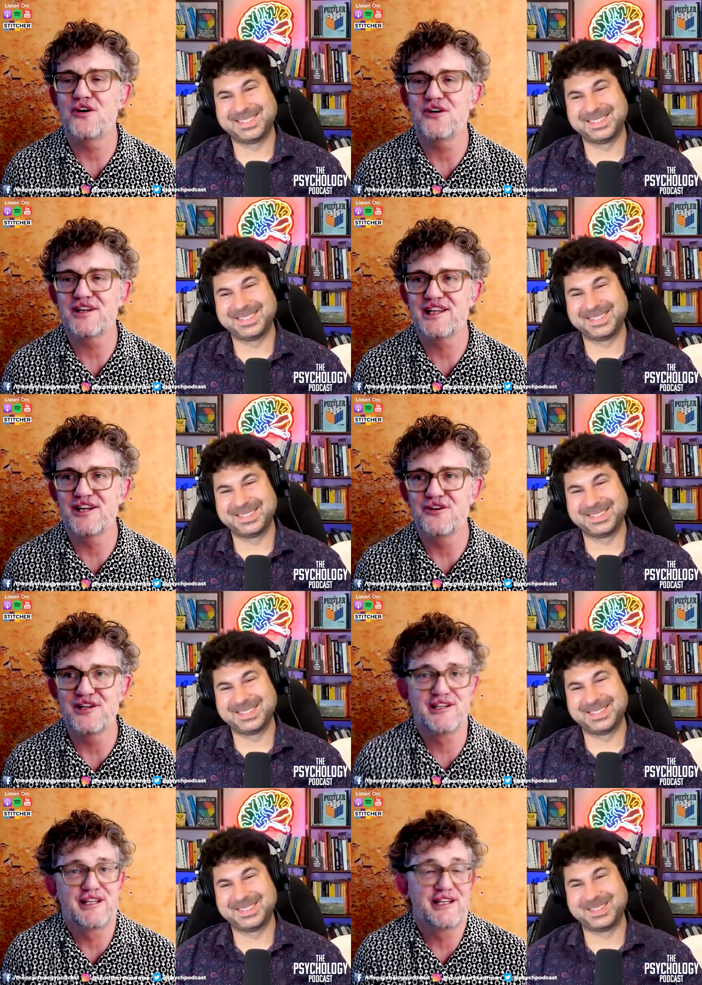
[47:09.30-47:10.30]
Speaker 1: so long, and
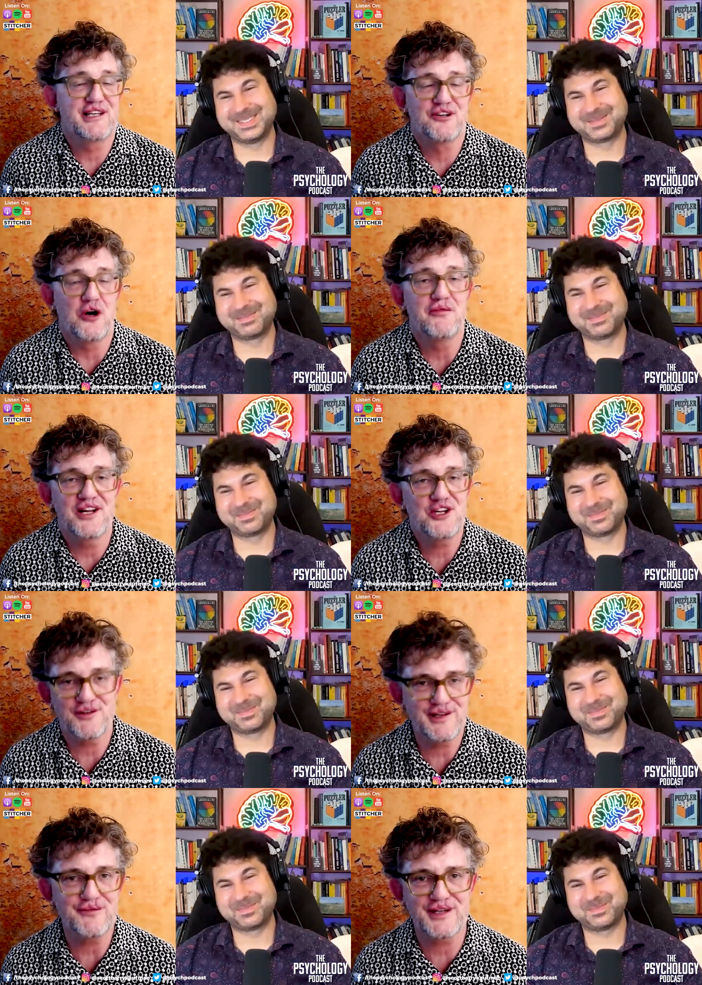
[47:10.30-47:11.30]
so this is a
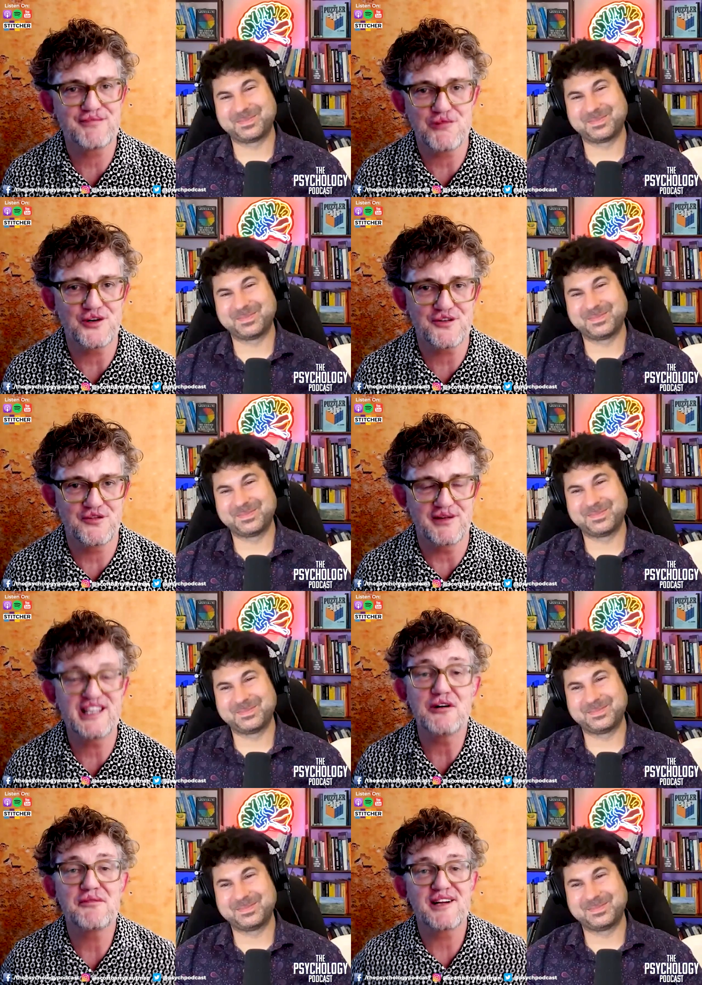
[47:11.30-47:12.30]
culmination of something important for
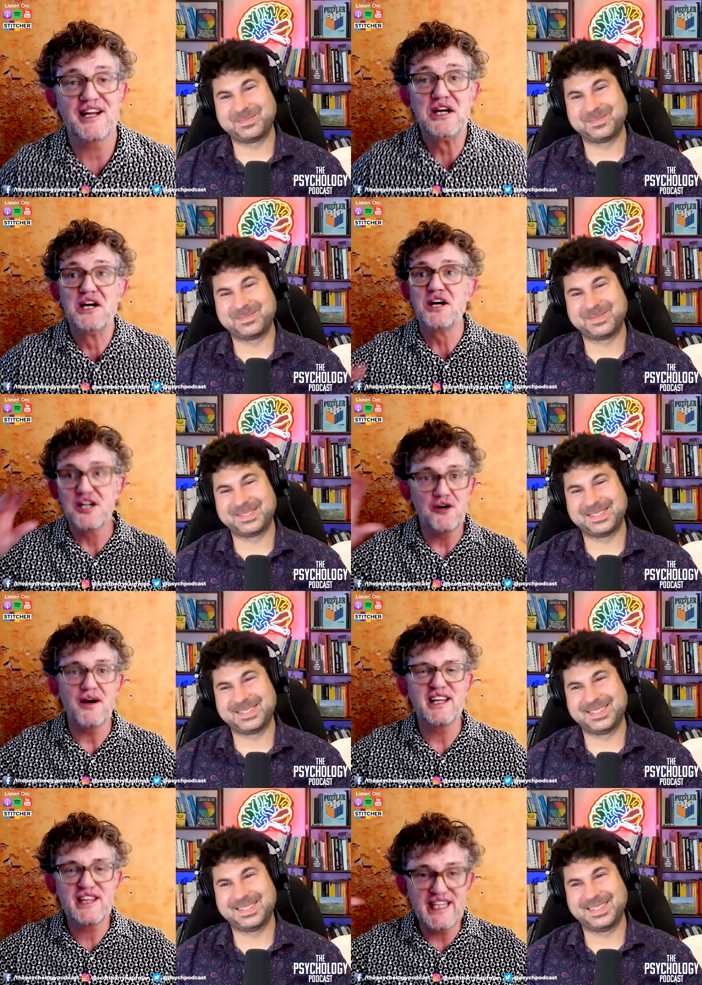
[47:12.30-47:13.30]
me. So I'm going to
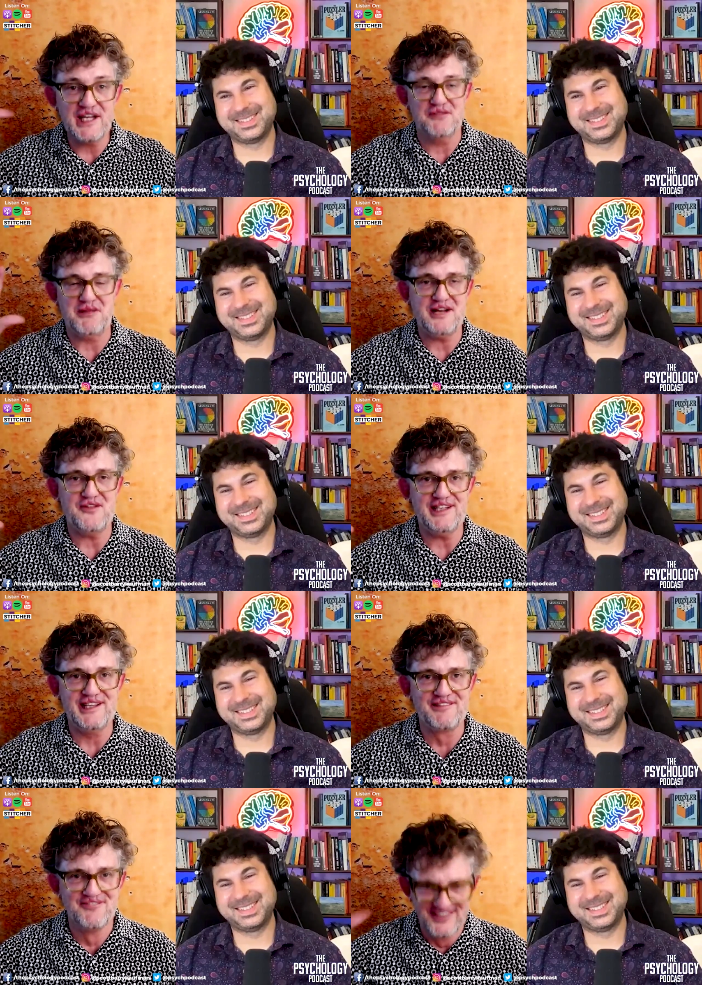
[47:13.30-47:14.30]
go away and celebrate
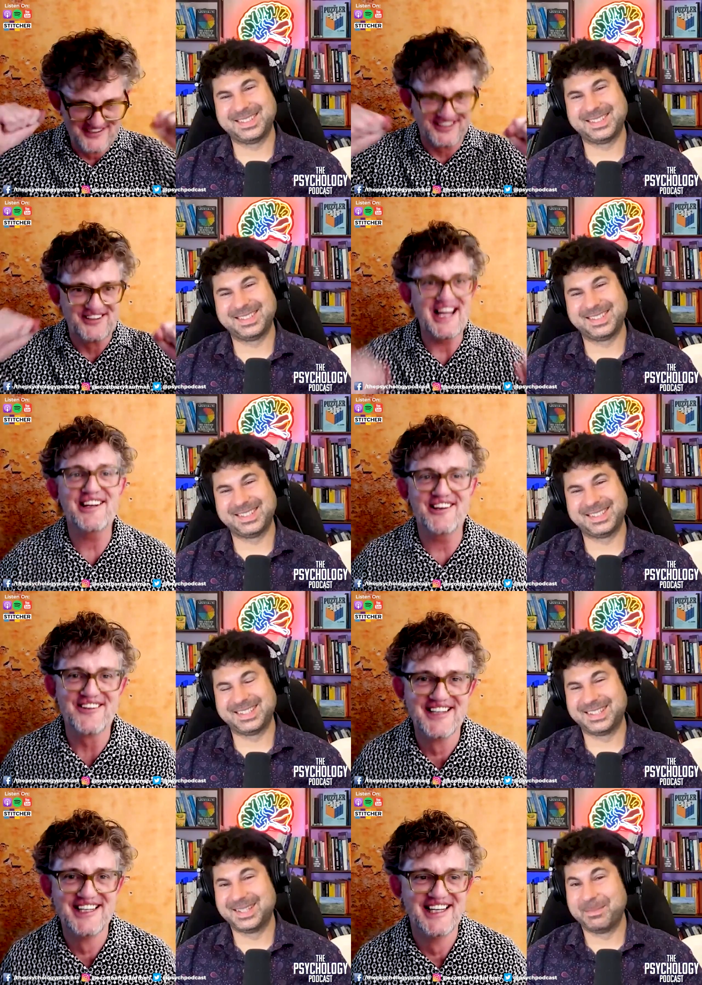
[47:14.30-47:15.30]
this.
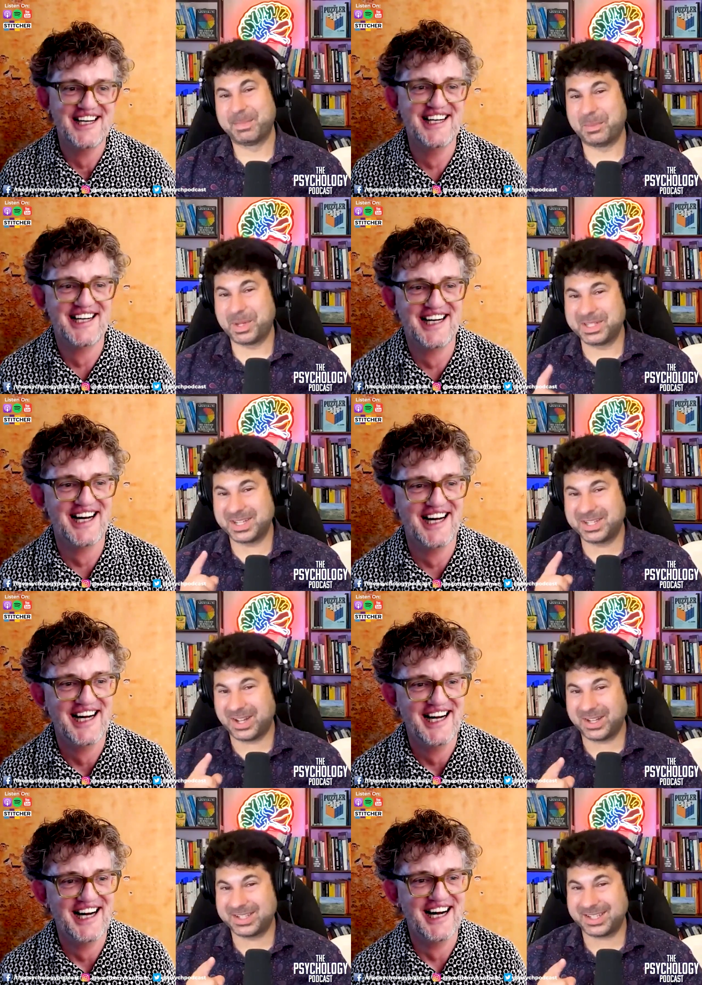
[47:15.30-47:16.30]
Thank
Speaker 2: you. But was it
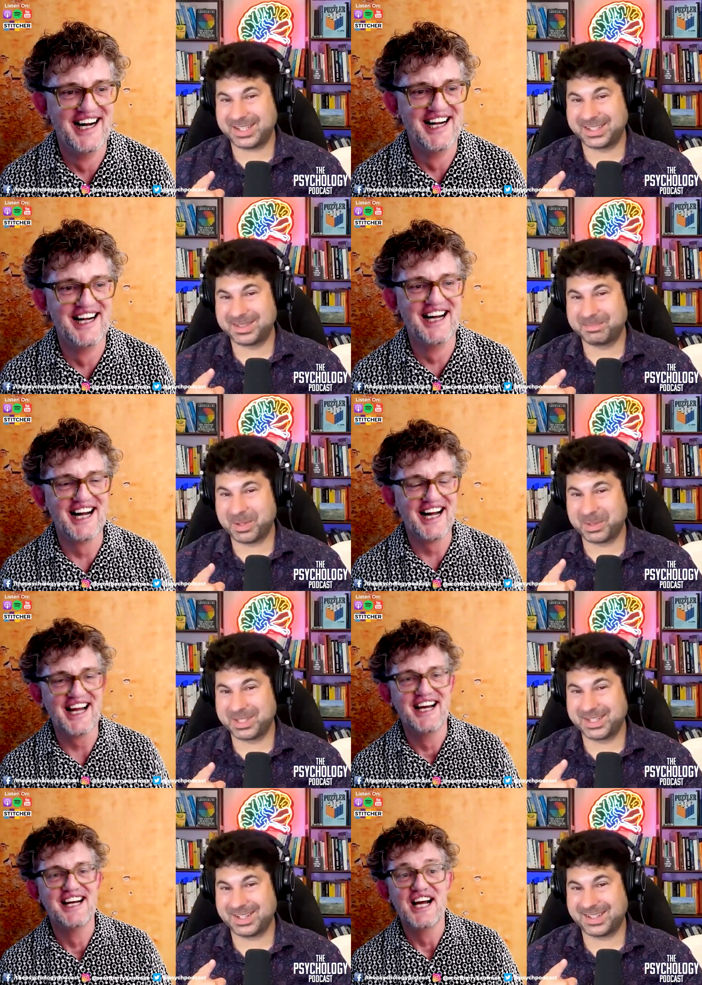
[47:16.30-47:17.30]
daunting? You
Speaker 1: know, it was a
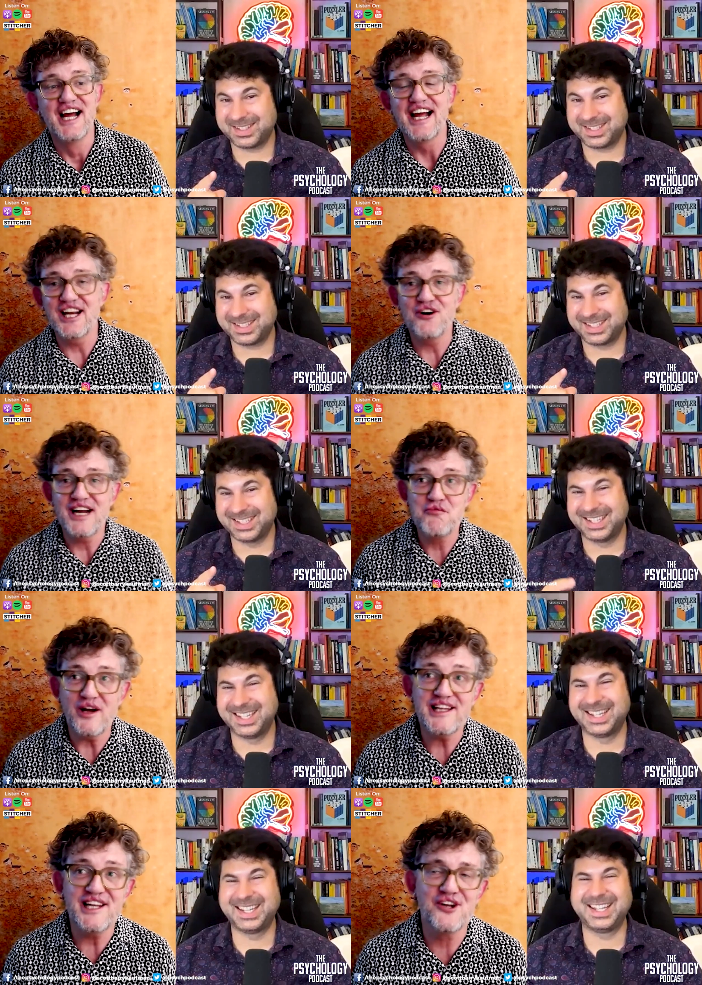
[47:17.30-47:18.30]

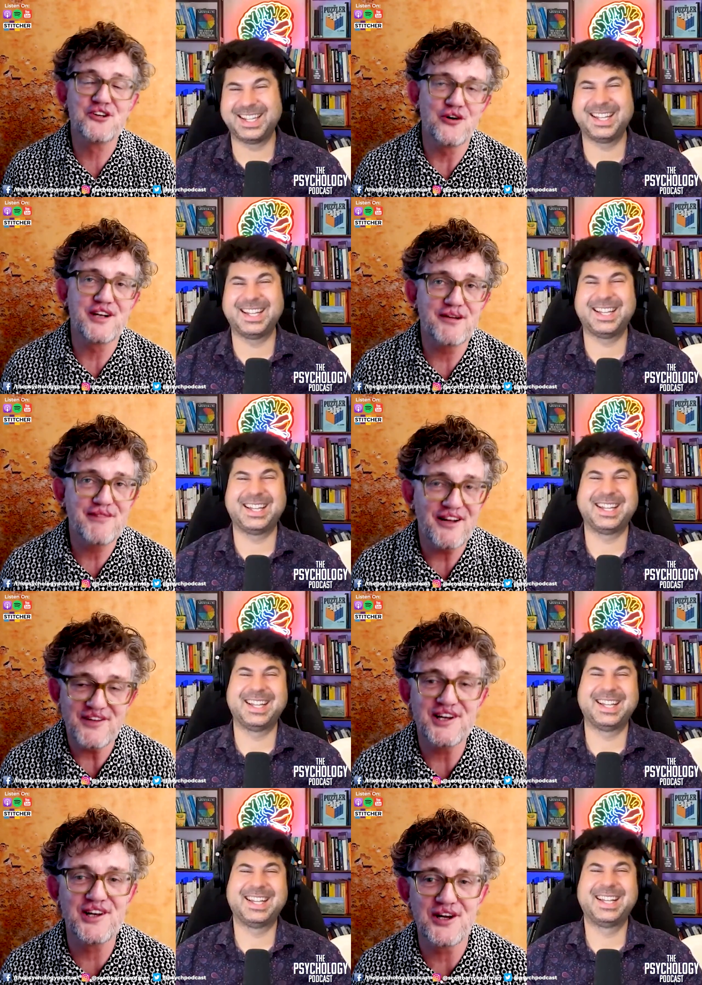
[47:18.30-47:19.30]
little daunting. I
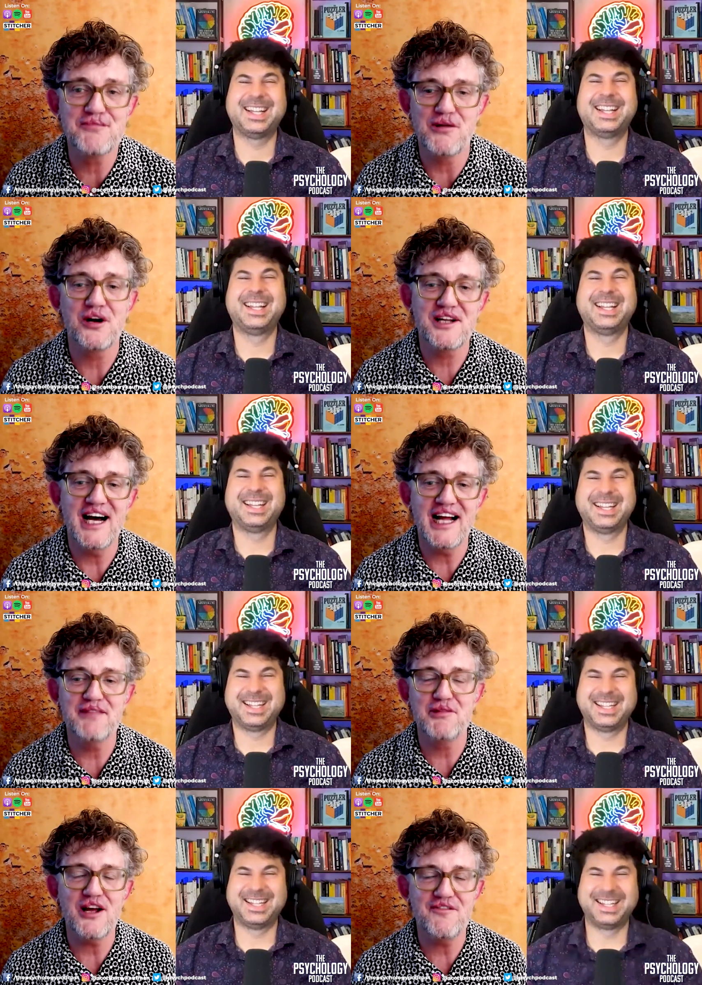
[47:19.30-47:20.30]
mean, I've done a lot of
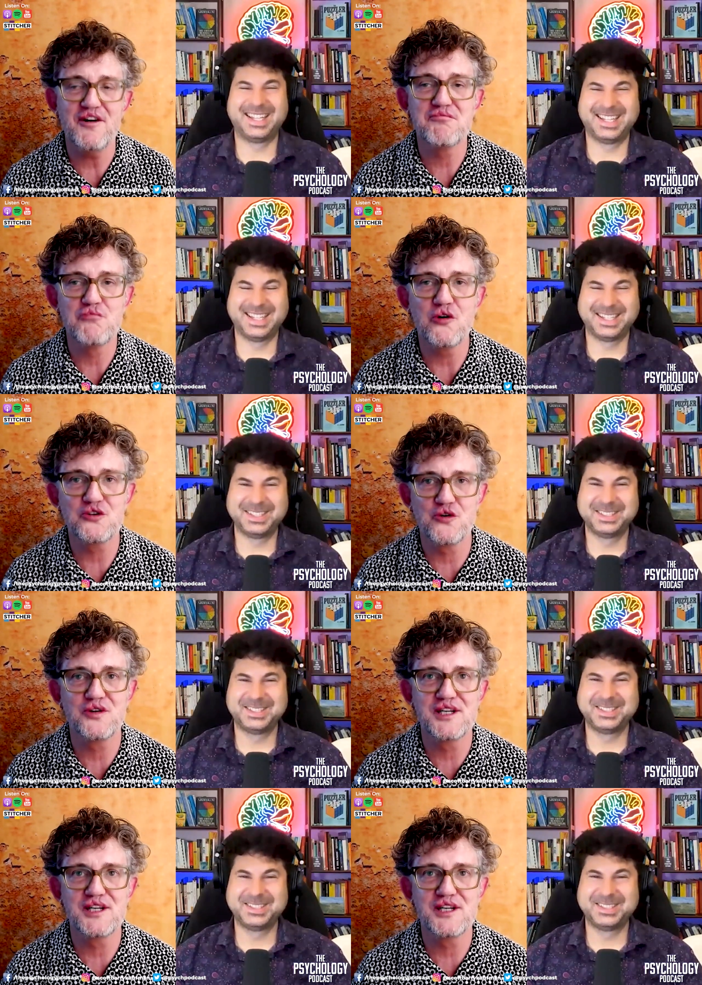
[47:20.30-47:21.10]
podcasts, but I felt more